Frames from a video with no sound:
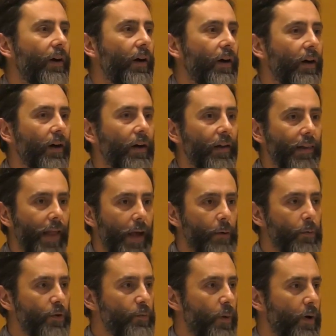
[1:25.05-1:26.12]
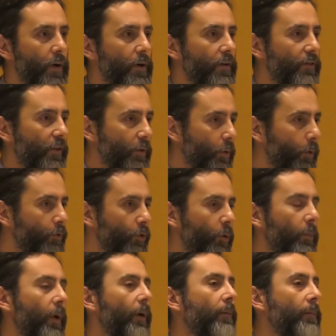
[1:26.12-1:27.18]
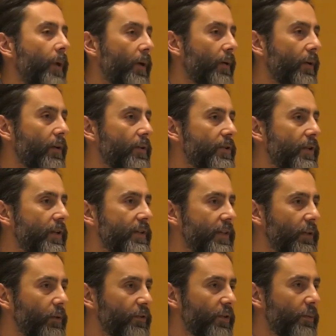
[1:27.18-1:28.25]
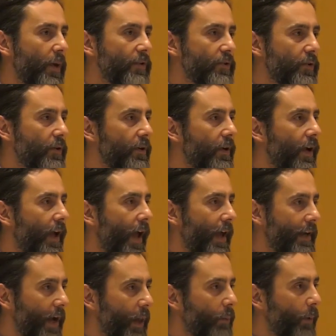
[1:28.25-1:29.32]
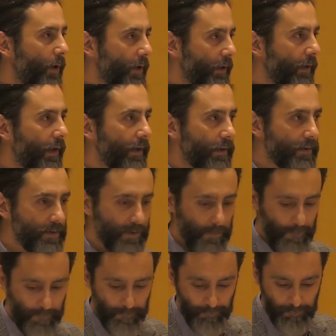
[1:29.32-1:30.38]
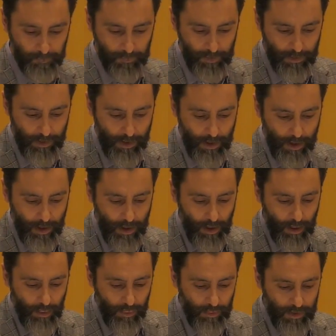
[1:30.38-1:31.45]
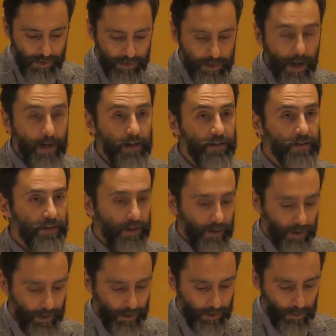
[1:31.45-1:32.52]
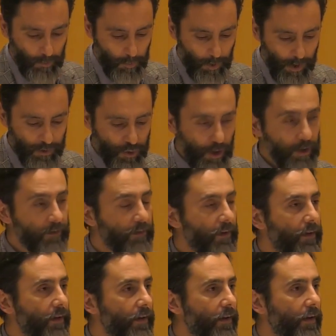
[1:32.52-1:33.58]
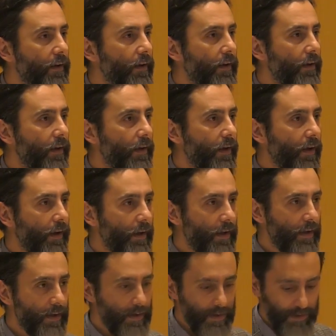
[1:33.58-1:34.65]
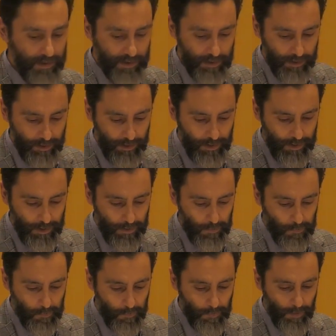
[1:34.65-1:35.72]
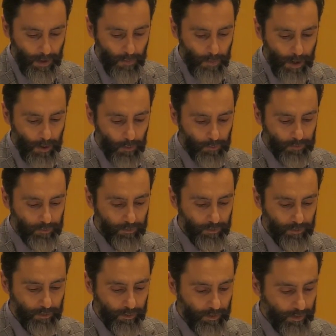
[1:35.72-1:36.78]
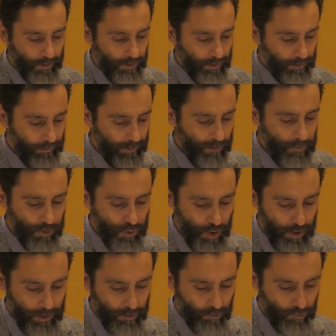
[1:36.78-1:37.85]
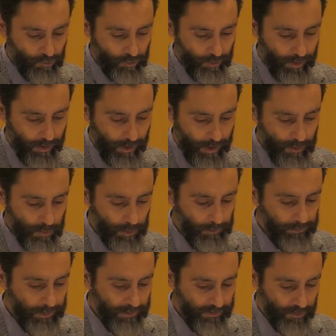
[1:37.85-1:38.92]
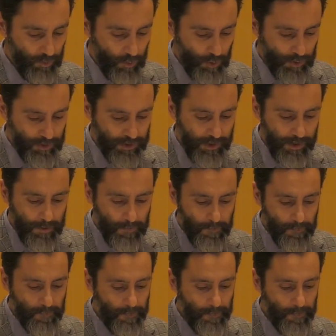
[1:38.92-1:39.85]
uh, language barriers and cultural bar barriers in a single semester and help our clients. This next uh, project is um, about climate change and buildings in New York City.